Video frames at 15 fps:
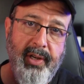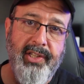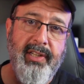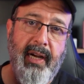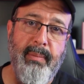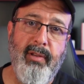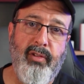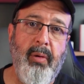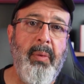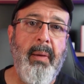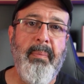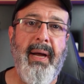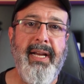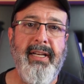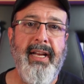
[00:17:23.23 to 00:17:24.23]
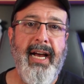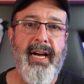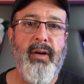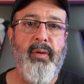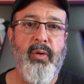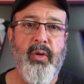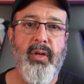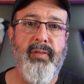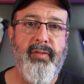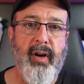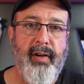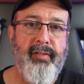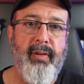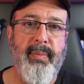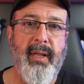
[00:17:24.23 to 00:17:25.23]
which I'm assuming by now you've
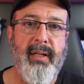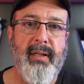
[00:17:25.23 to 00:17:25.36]
got from the